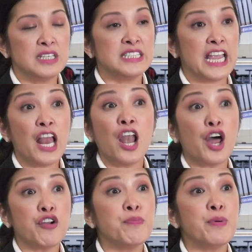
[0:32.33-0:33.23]
say a
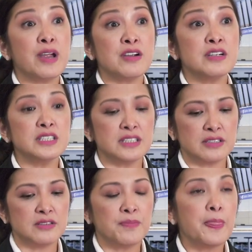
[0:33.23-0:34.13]
lot of
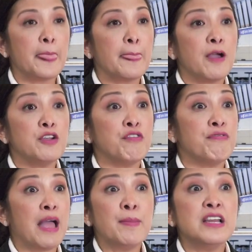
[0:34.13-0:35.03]
prayers. Your
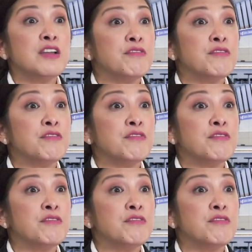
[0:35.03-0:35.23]
family